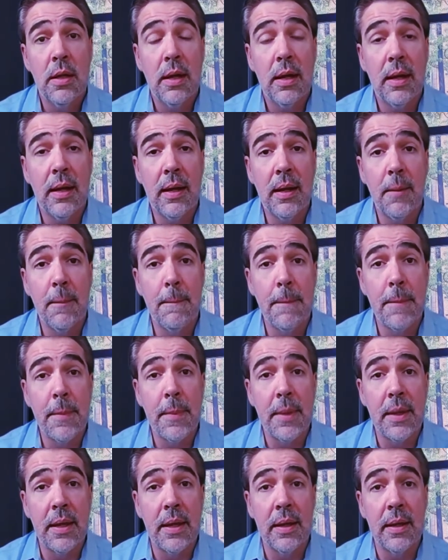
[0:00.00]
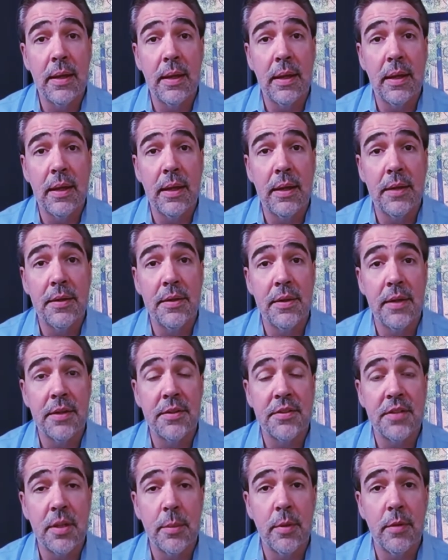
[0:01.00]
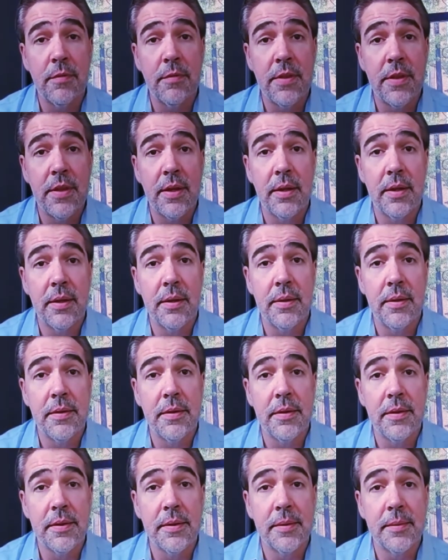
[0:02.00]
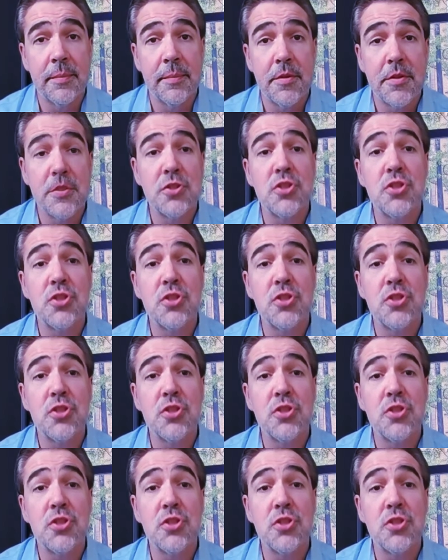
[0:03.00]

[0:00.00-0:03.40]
um, on some of the, the the